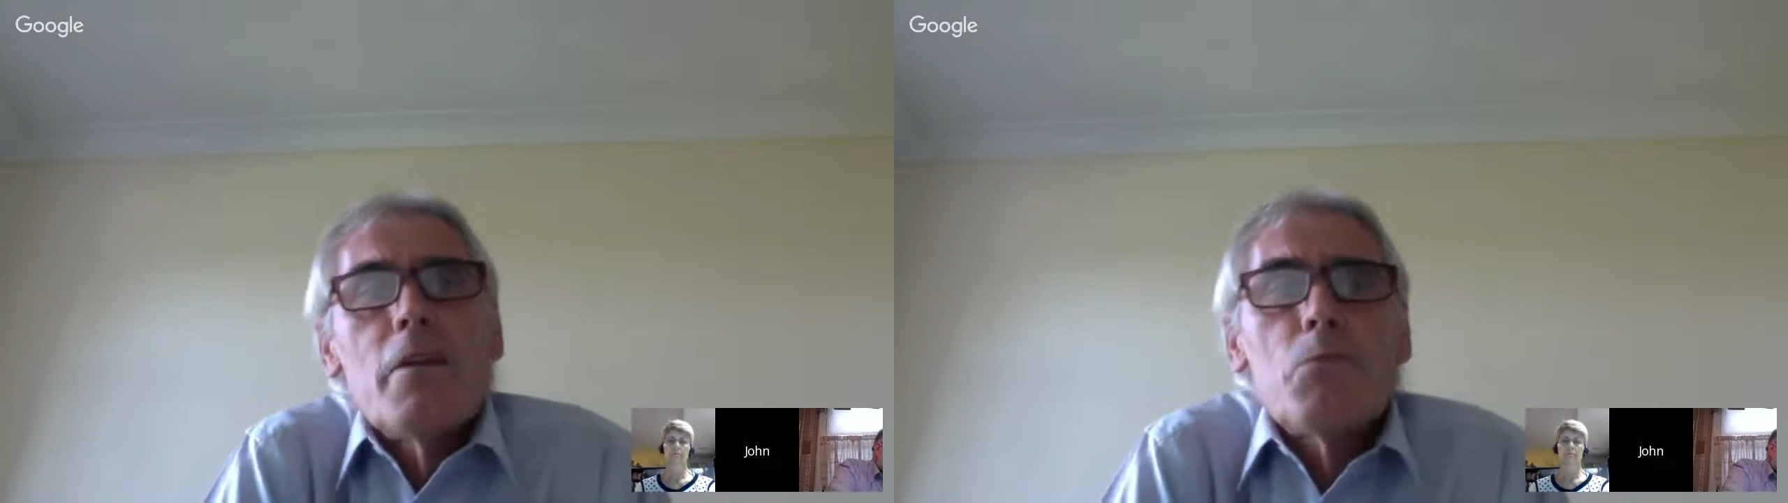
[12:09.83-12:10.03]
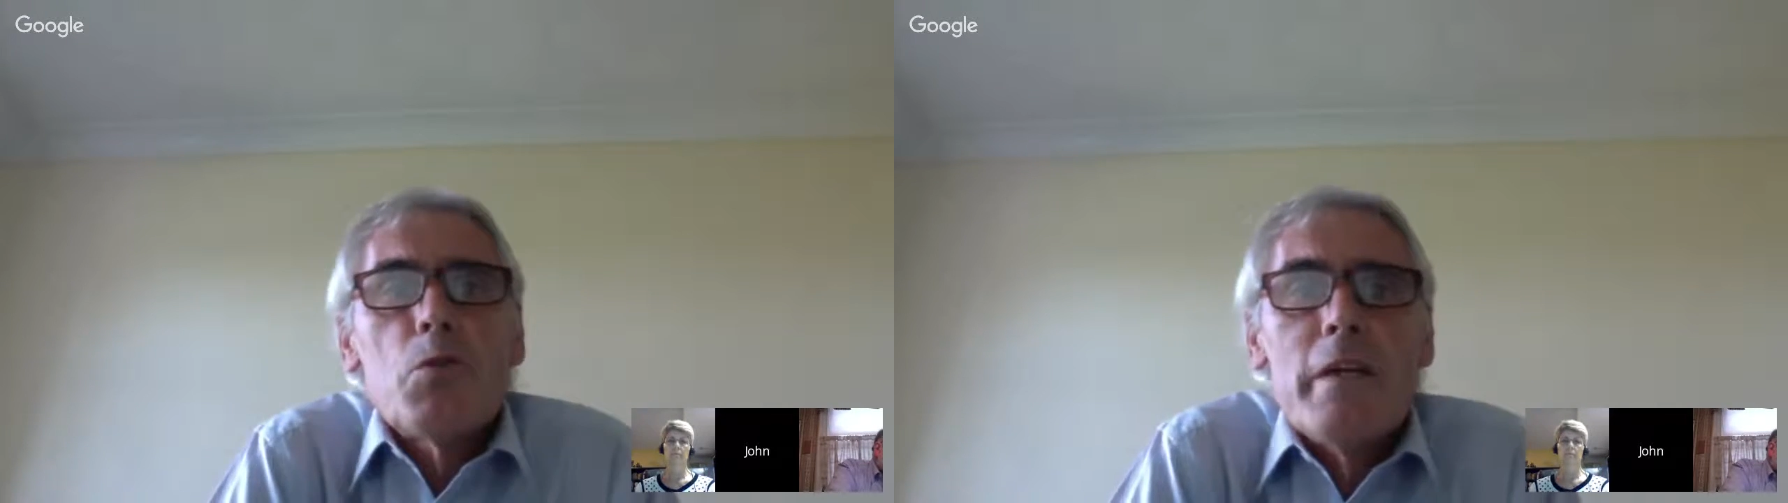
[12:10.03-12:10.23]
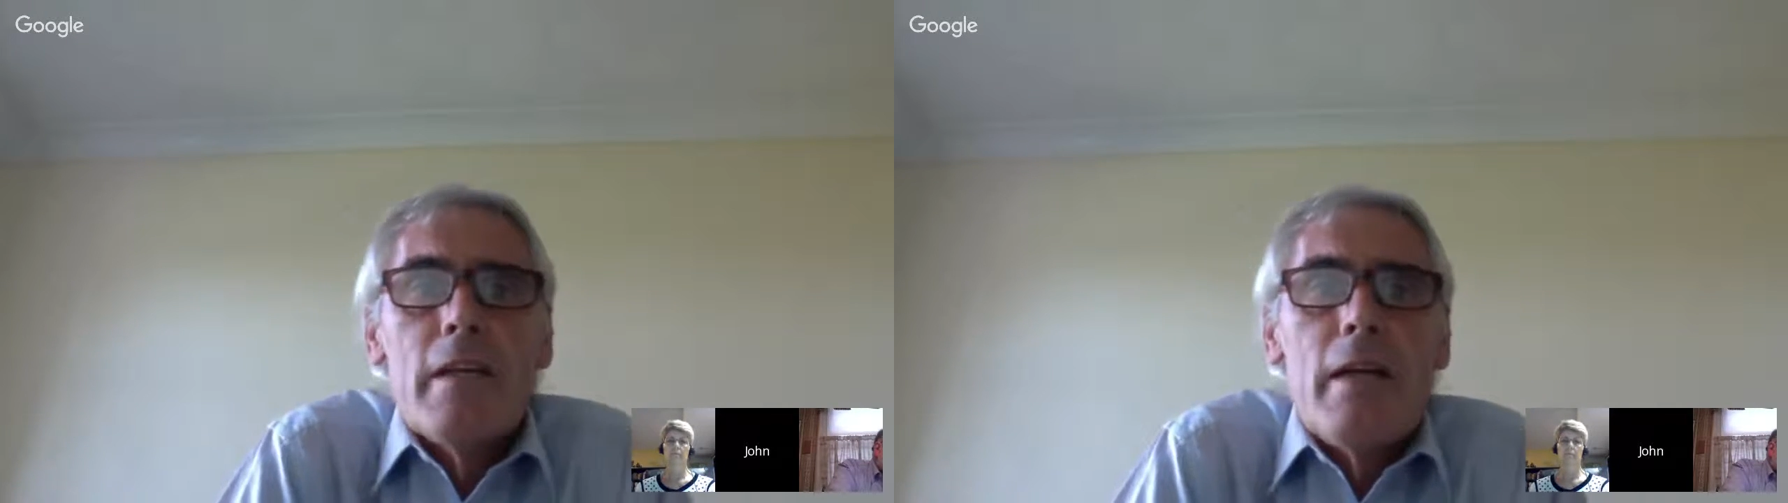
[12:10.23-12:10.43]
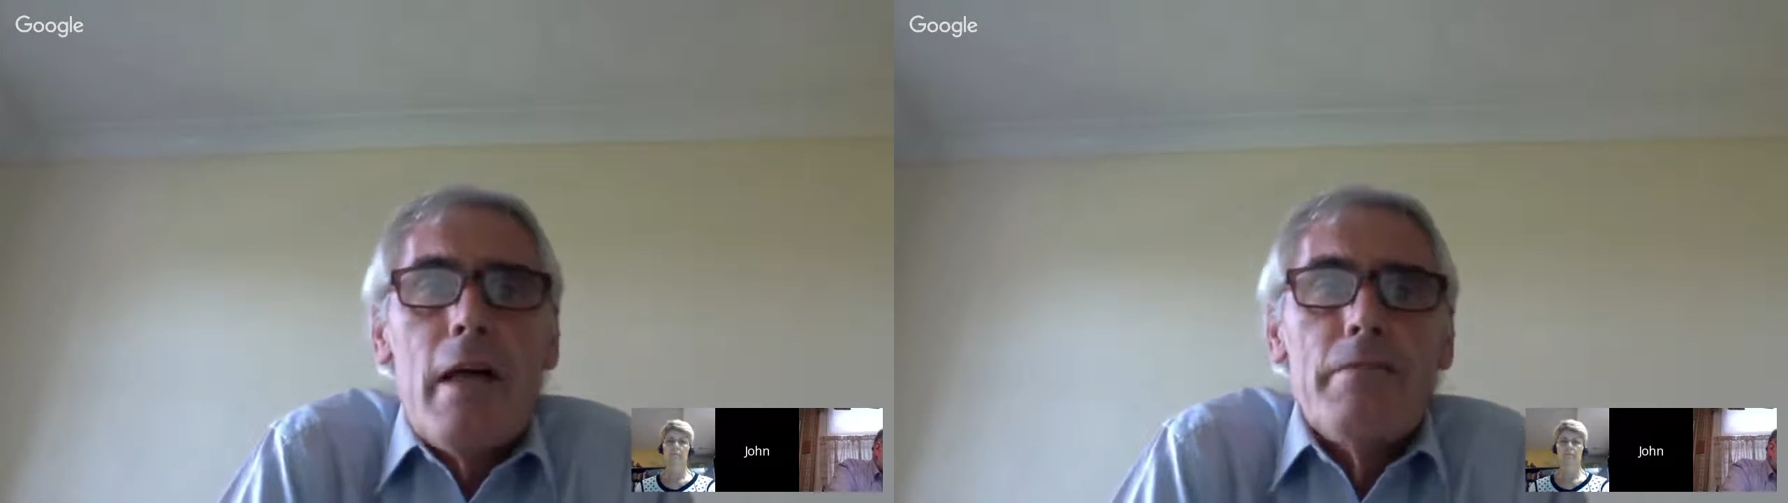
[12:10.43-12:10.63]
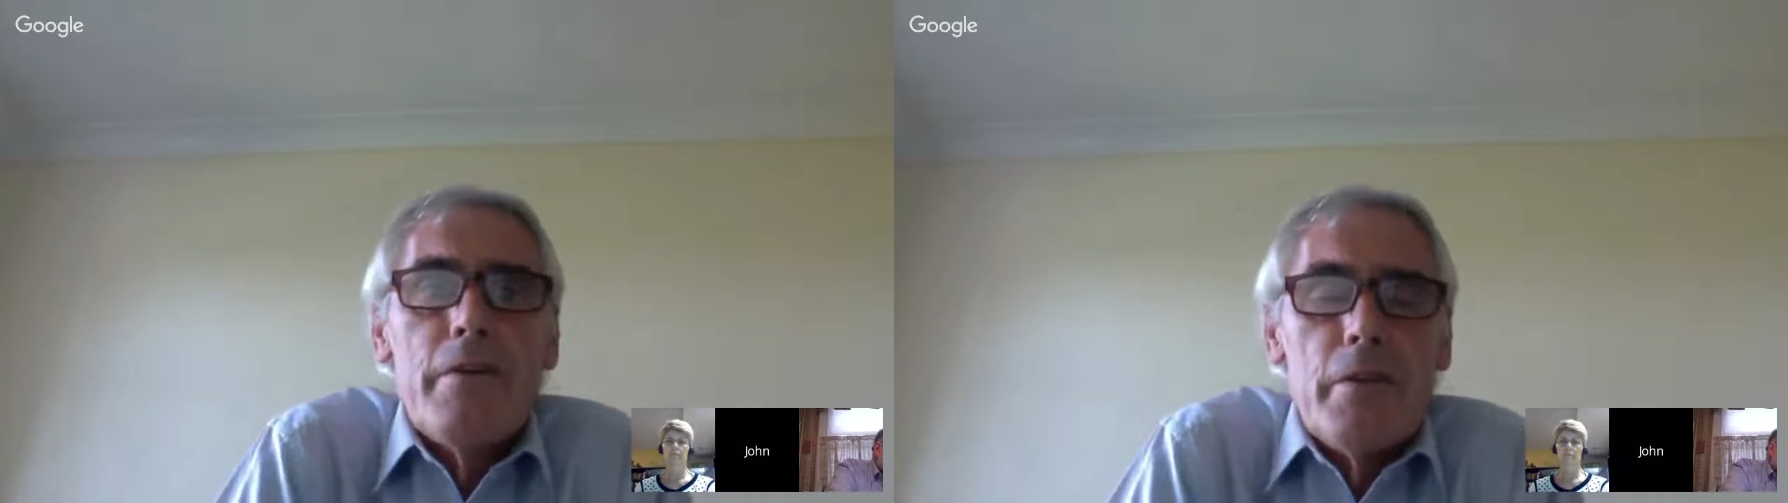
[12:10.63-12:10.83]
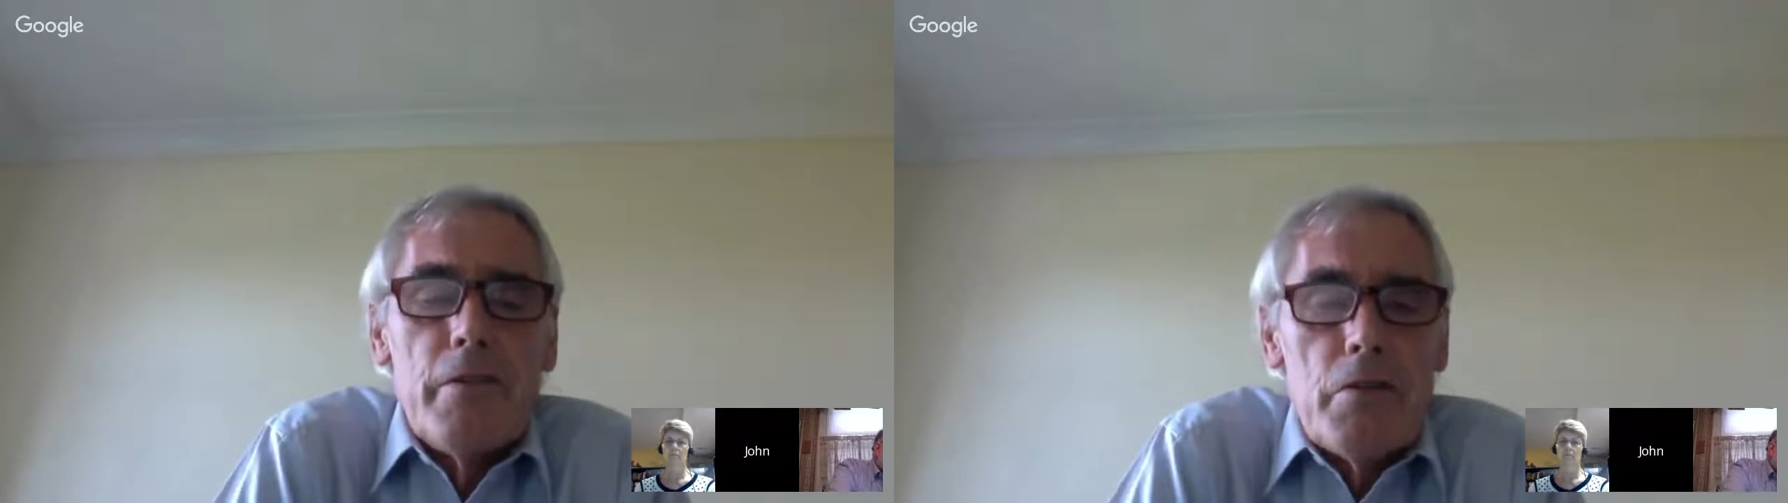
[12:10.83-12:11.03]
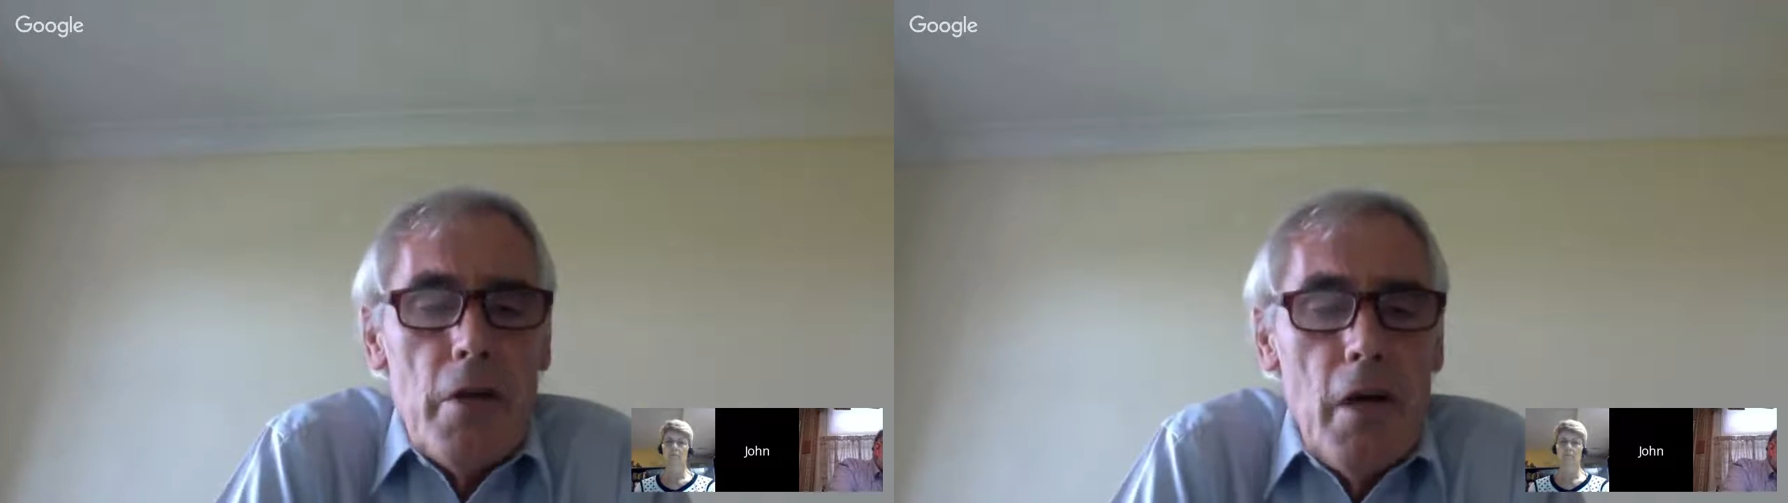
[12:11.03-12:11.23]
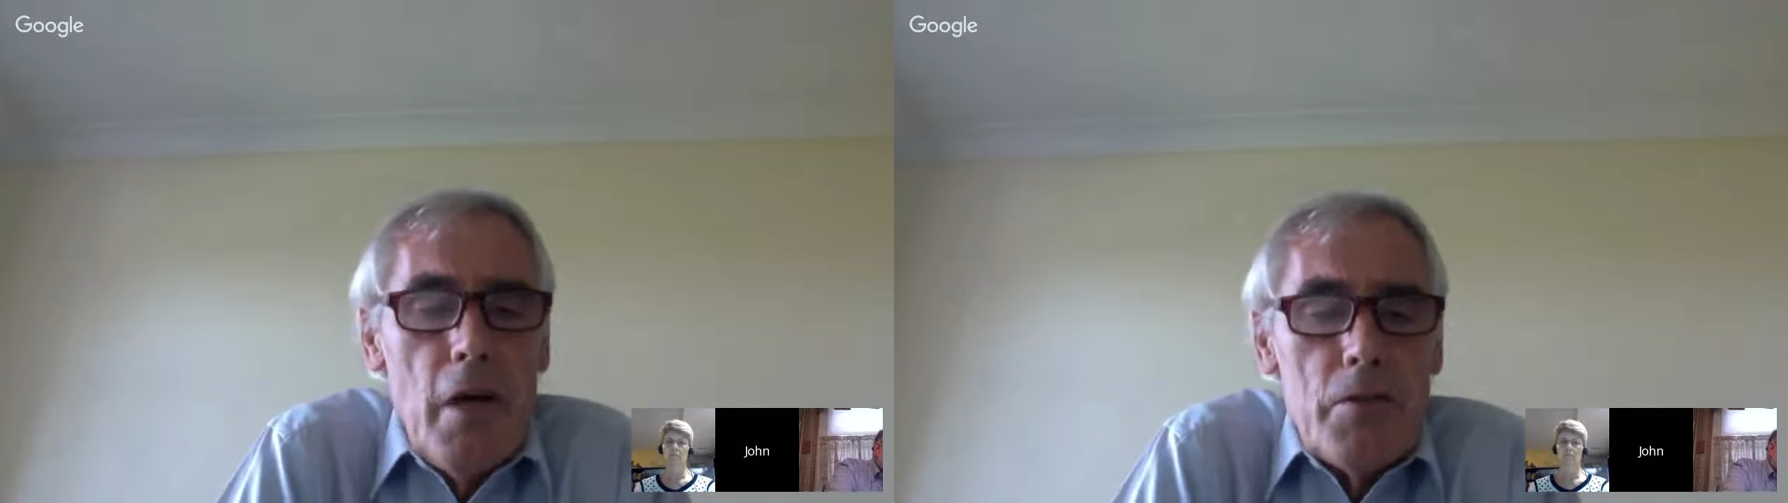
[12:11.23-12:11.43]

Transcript: to 11, our